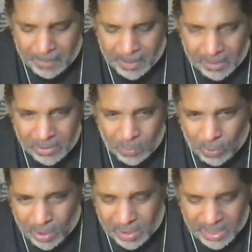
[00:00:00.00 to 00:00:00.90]
and
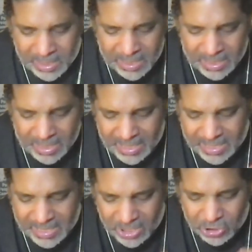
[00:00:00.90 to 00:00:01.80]
toward this
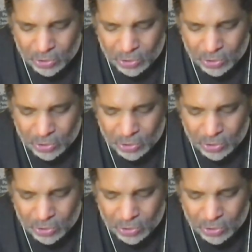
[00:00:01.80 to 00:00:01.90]
essential